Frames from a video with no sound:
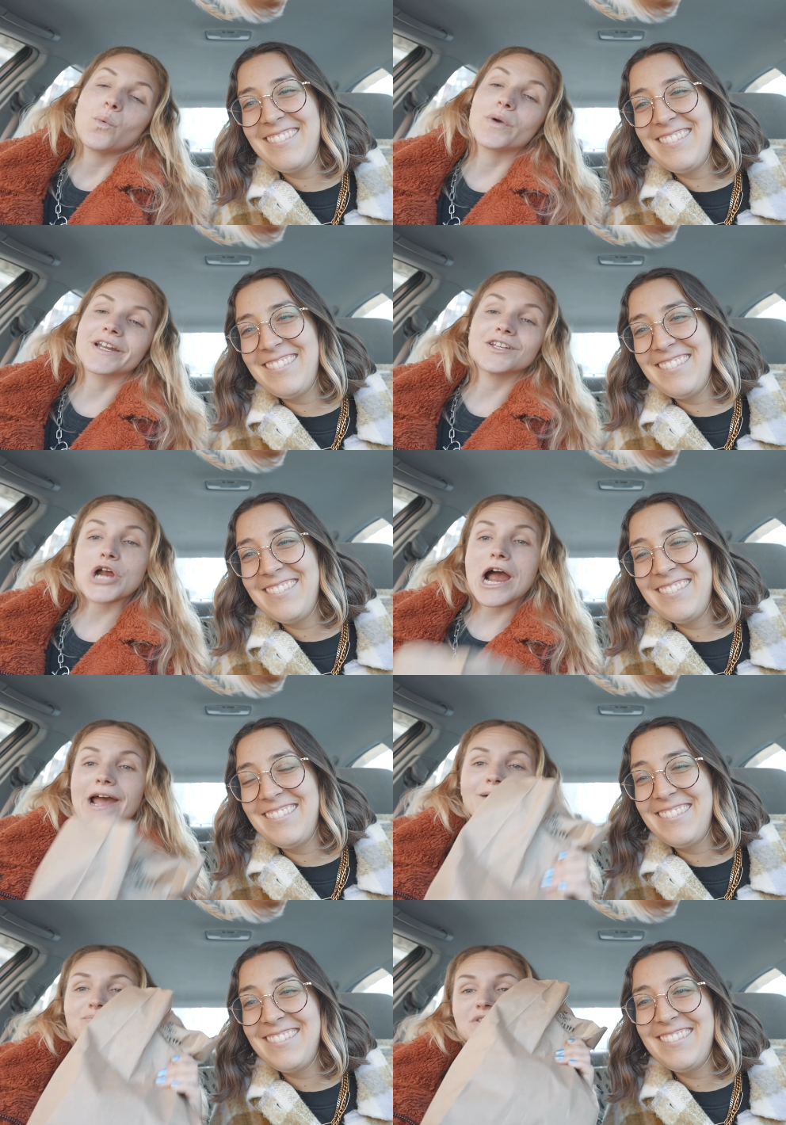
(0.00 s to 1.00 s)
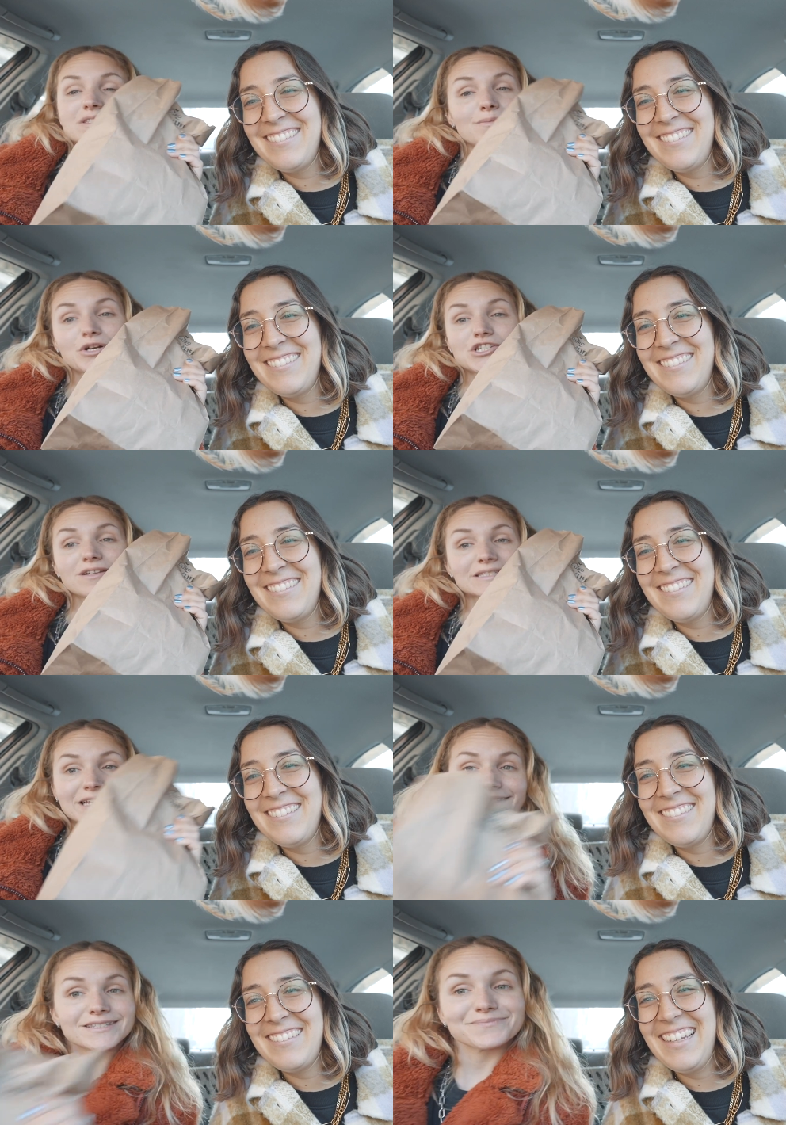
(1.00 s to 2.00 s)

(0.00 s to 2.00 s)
Speaker 1: we're gonna try some more Shelsky's.